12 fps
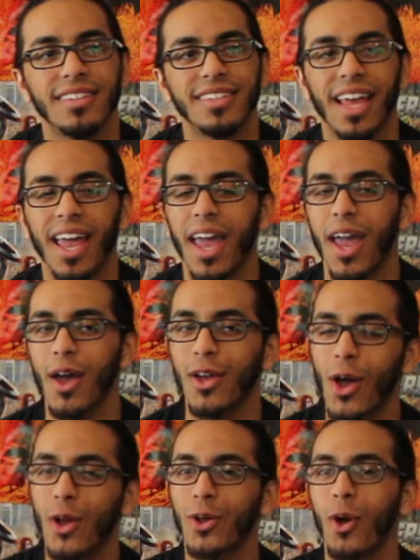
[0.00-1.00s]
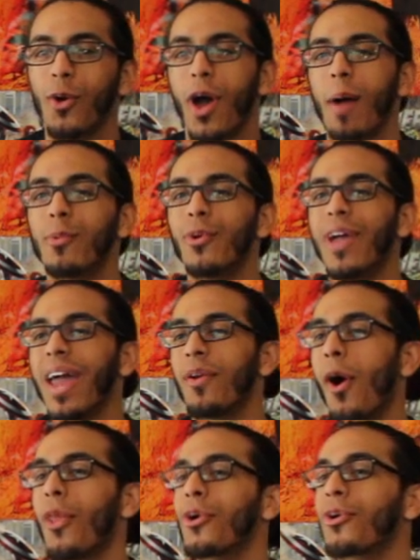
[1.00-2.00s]
Damn, yo, Konohamaru
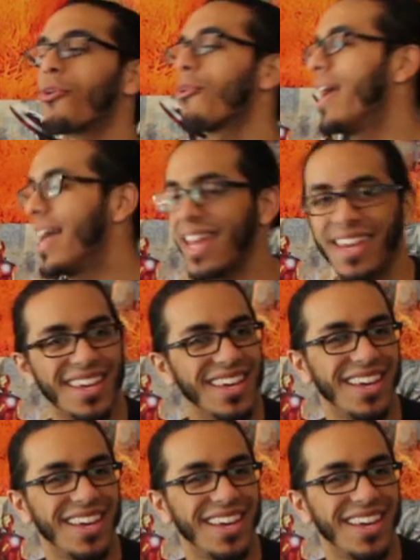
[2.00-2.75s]
getting all the cred